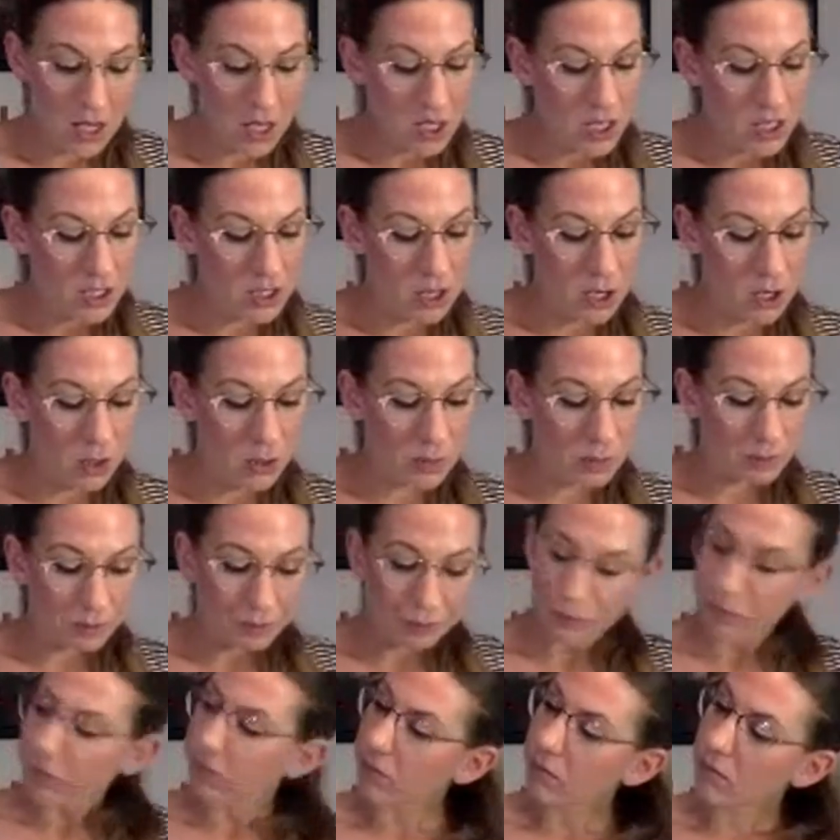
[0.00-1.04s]
So
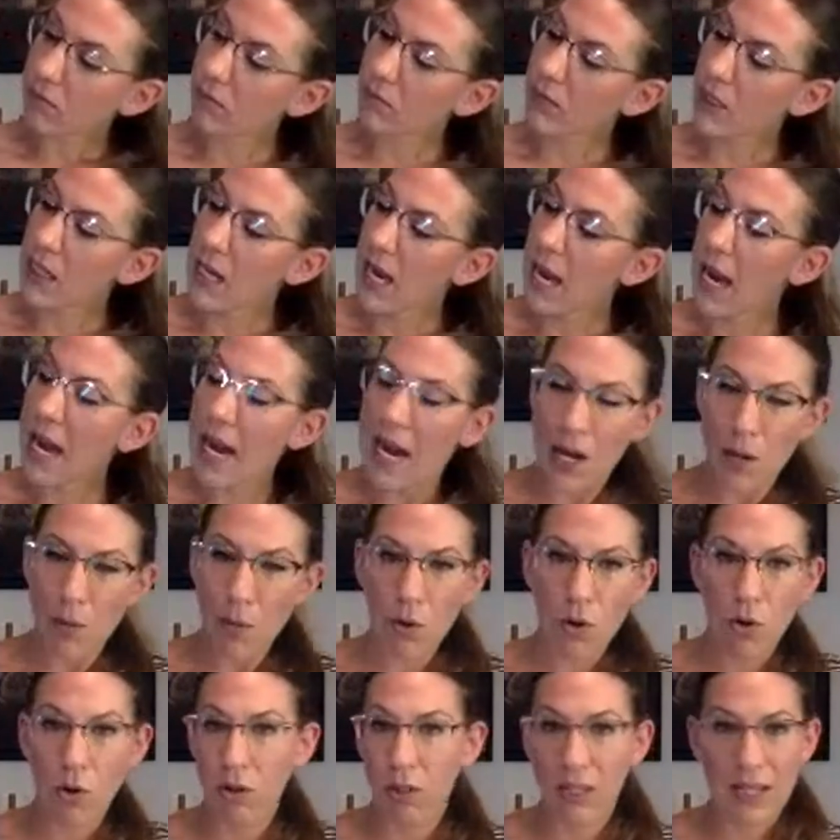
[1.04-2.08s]
I
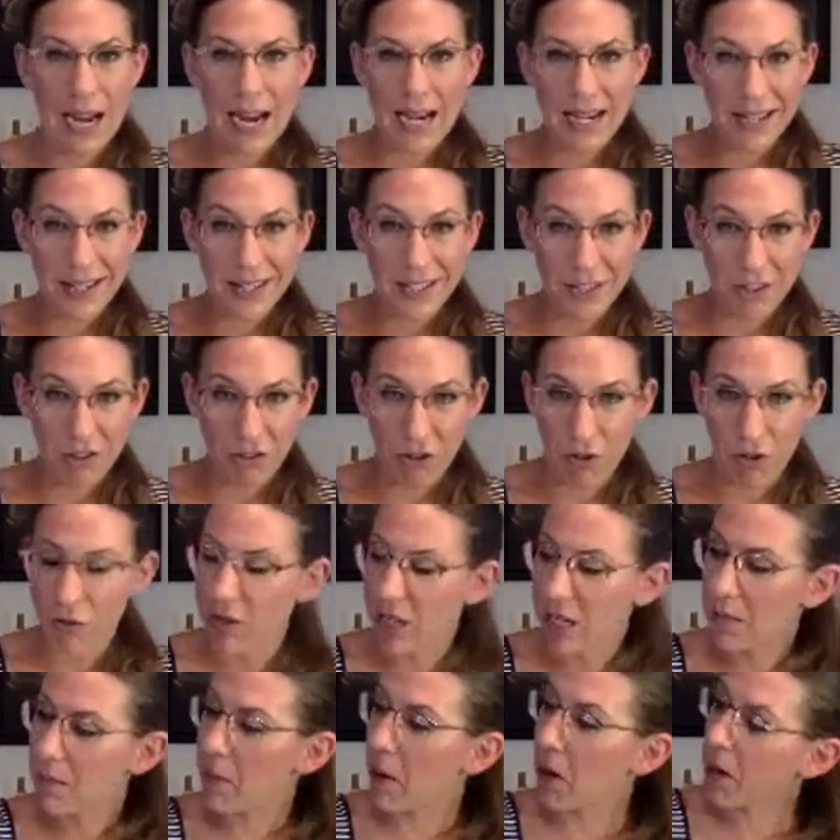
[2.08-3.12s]
will guide us through
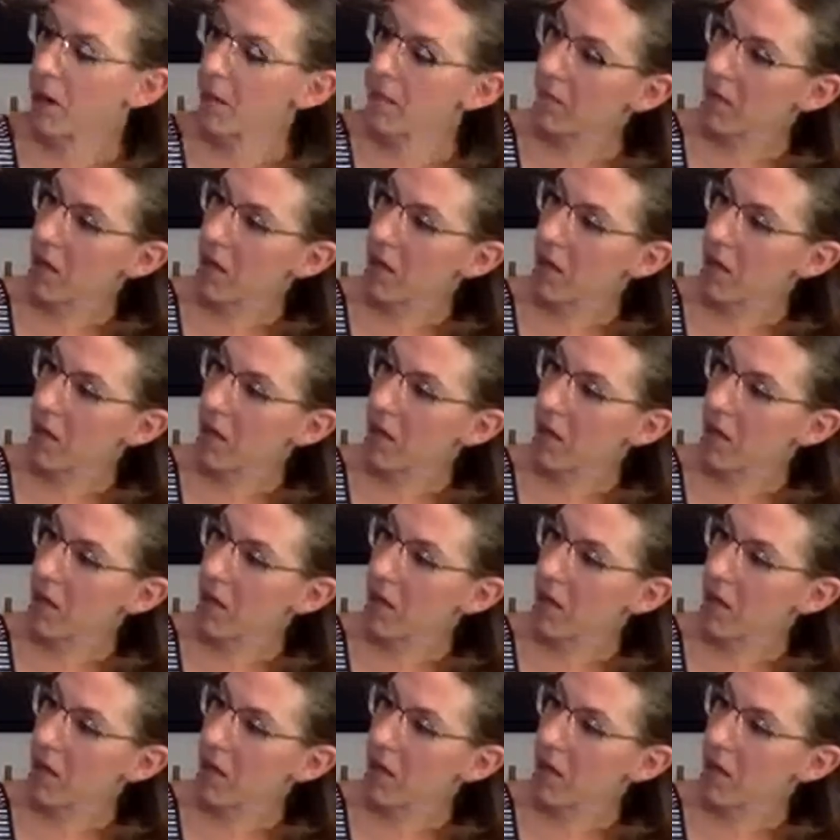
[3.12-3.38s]
this part,